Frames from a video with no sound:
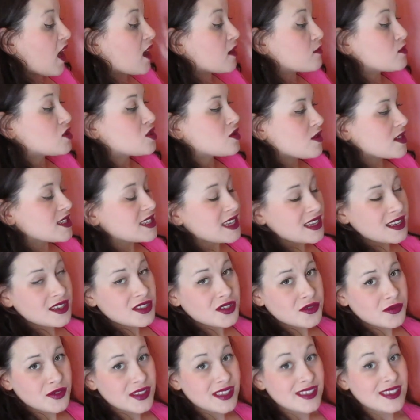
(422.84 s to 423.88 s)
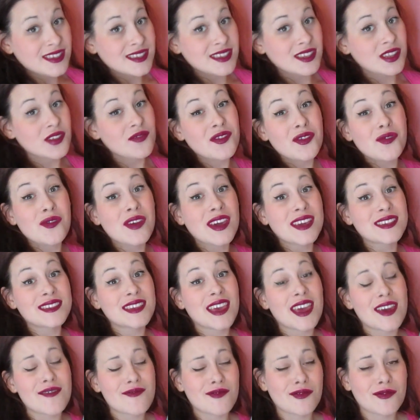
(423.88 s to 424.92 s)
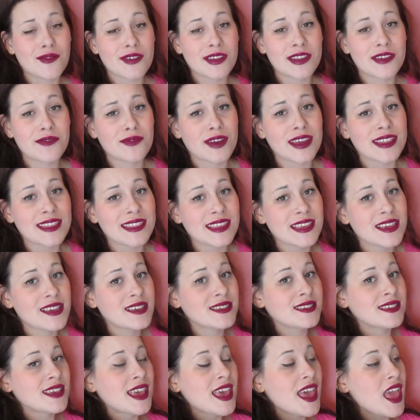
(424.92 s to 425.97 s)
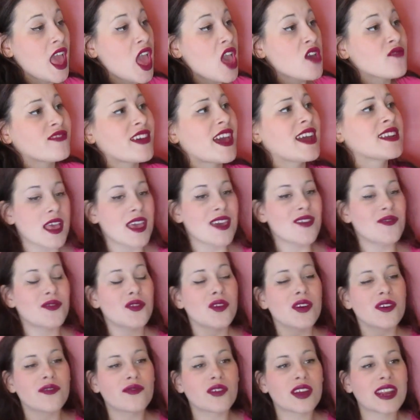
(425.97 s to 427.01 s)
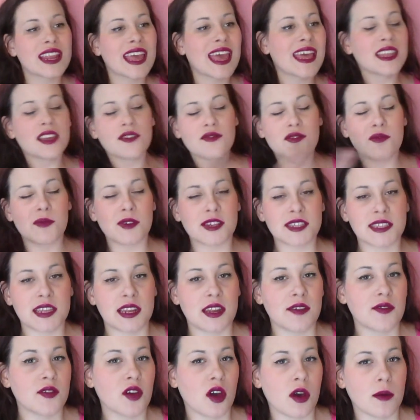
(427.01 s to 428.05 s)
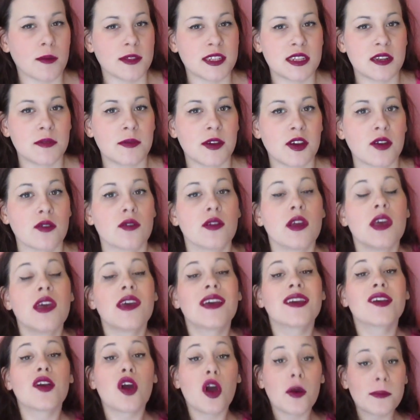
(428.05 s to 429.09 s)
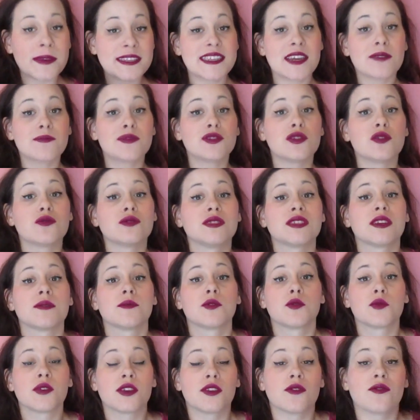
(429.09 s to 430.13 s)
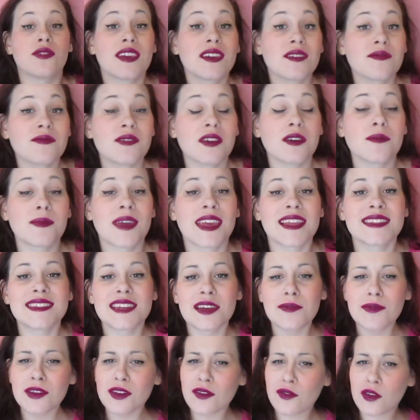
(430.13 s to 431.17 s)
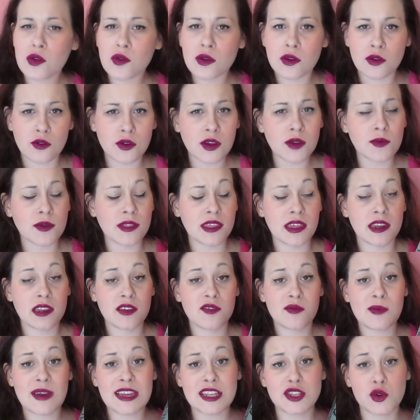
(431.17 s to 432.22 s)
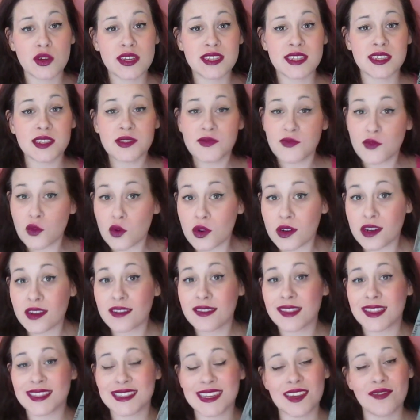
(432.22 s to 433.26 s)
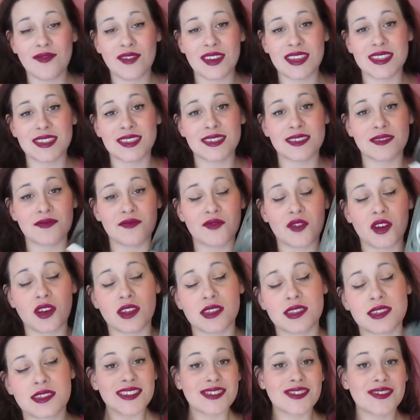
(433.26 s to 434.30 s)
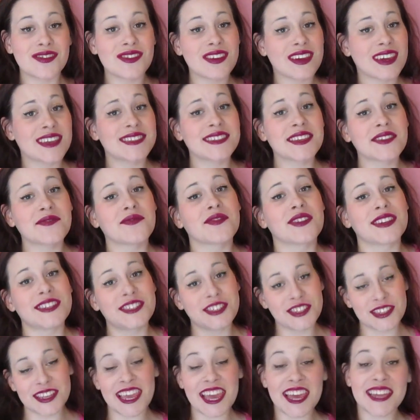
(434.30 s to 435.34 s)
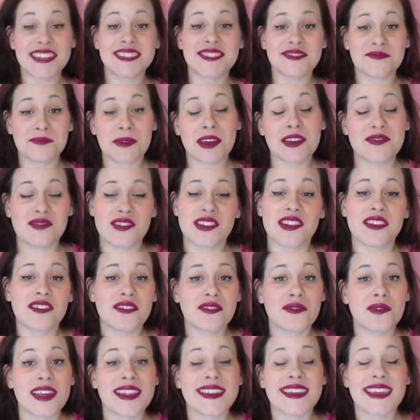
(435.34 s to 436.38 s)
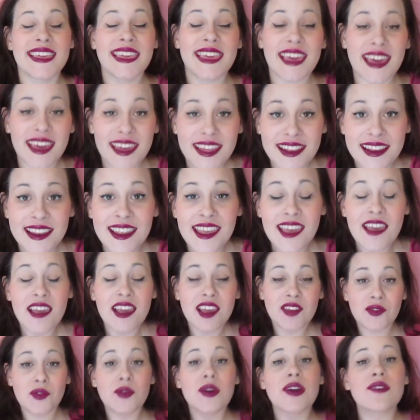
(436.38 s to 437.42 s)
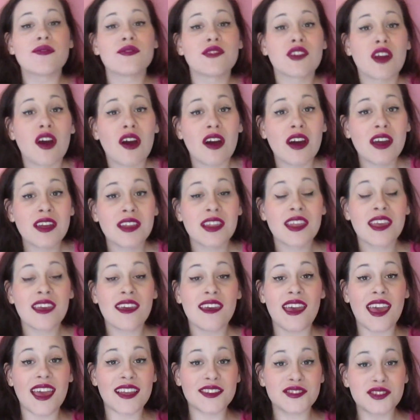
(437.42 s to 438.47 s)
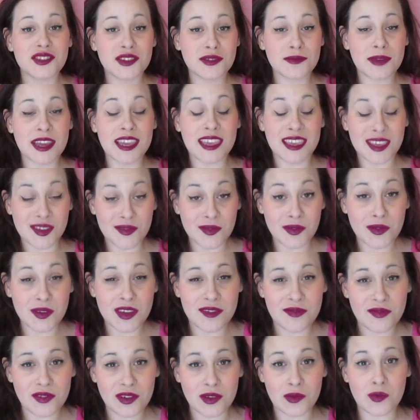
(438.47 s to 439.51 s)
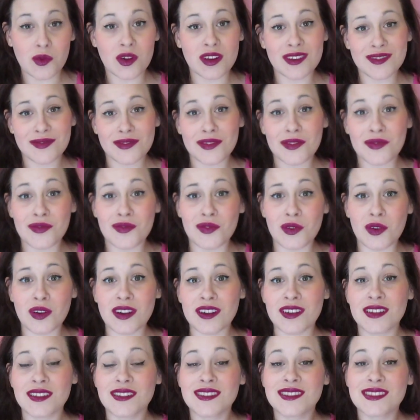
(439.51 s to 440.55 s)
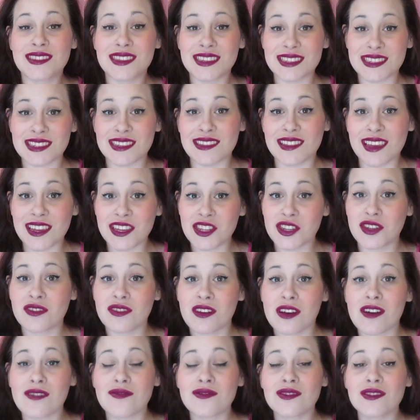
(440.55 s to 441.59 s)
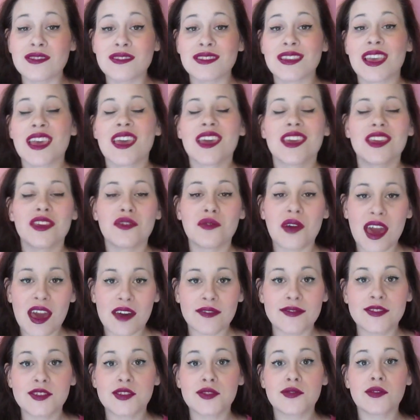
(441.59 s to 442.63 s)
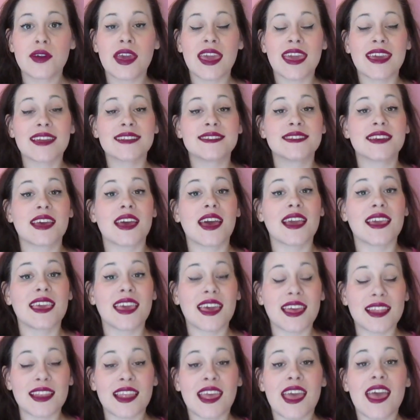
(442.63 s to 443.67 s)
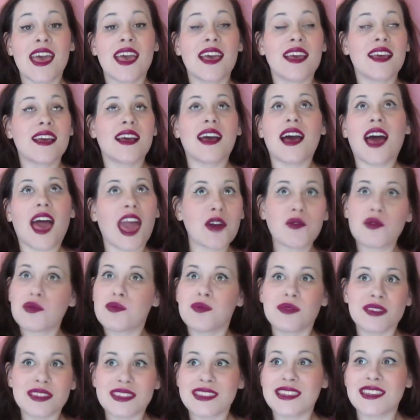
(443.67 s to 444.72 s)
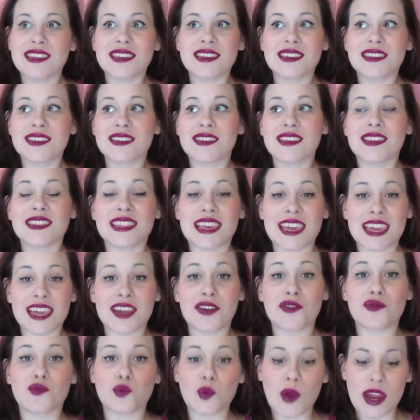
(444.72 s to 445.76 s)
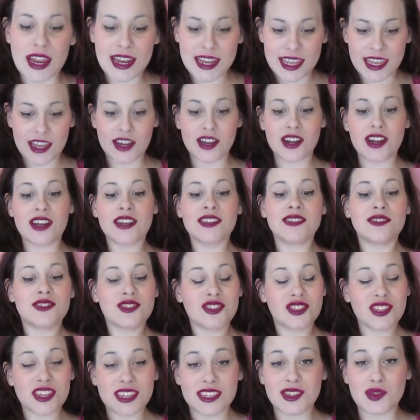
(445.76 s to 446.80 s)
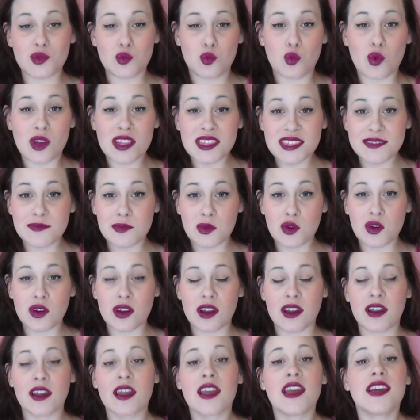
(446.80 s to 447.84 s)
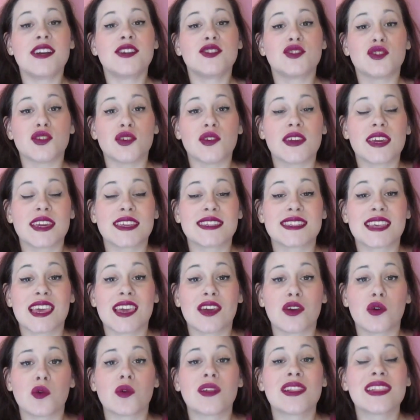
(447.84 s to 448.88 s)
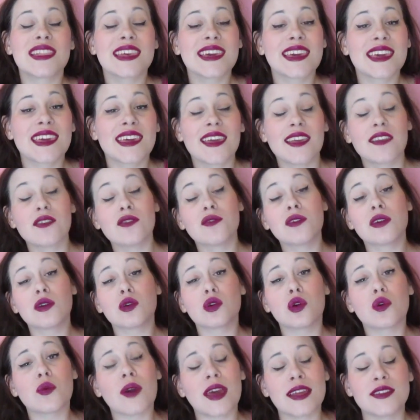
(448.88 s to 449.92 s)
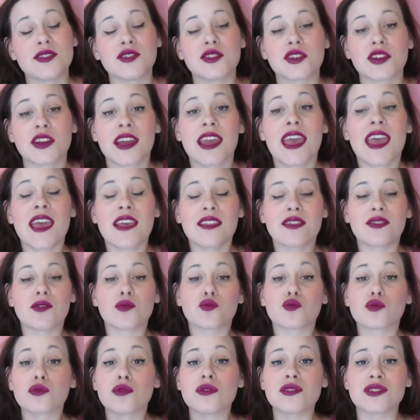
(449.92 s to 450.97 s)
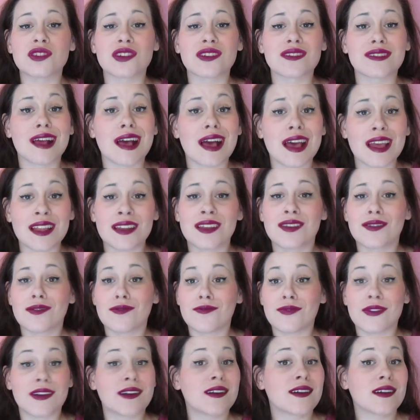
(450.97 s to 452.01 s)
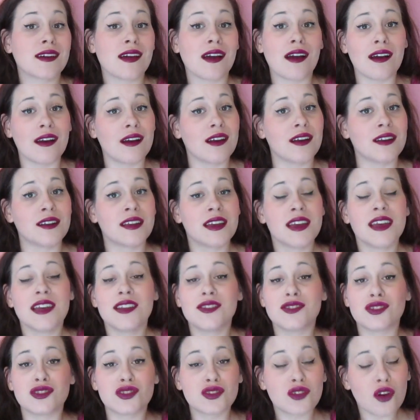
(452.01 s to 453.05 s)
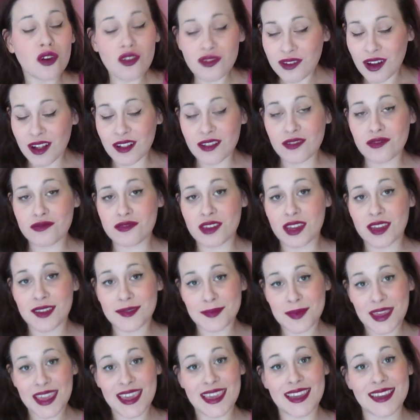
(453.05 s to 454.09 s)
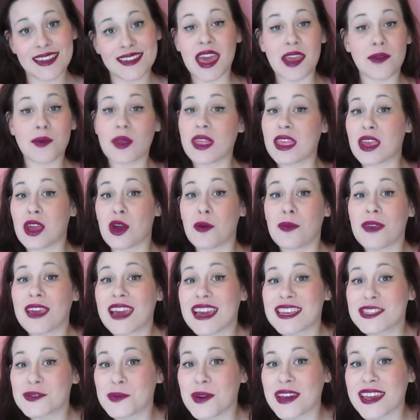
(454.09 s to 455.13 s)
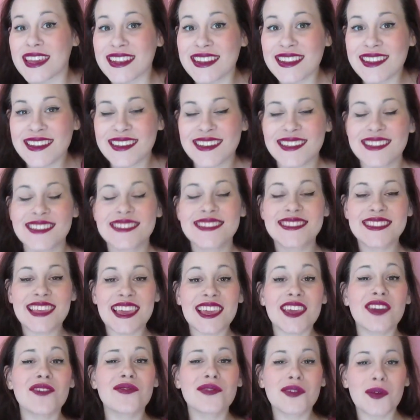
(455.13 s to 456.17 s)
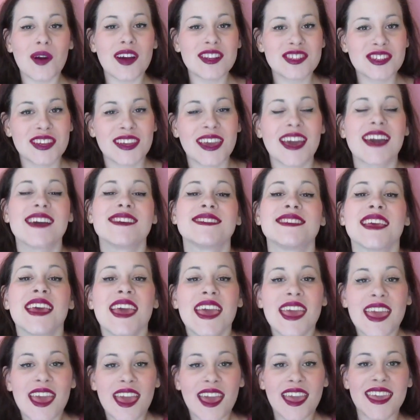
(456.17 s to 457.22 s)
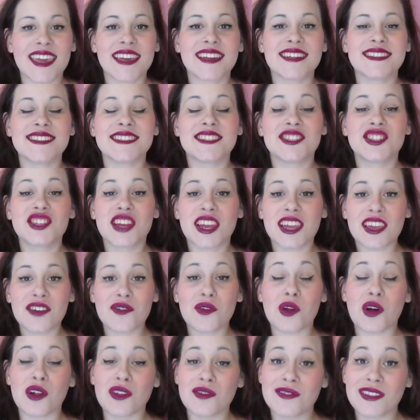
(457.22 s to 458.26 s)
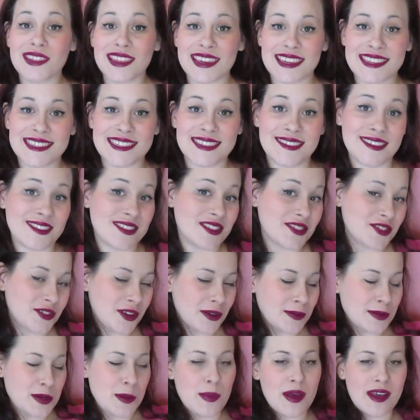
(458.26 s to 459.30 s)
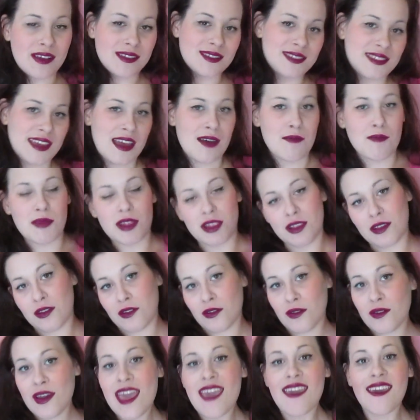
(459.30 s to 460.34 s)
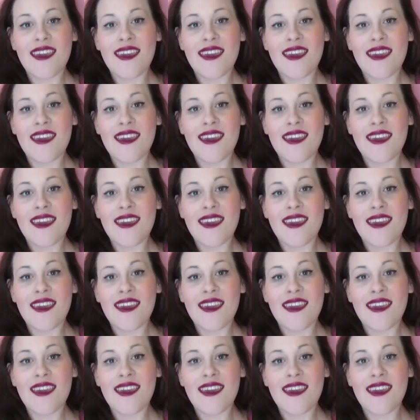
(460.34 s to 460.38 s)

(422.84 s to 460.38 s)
I'm so excited to read this, and if you guys have already read this, in fact, if you have read any of the books that I've commented about, comment down below and tell me what you think of them, and tell me if you agree with any of my choices for the typefaces and fonts. So you guys have reached the end of my video, and again, if you have not entered my giveaway for one of the 4 The Selection novels, you have to, and again, I will put the link right here just once more so you guys can go click it and you can go enter. The rules are not very hard. Just go follow them, and I really hope you guys win. Thank you for watching, guys, and check out all of the links in the description box down below.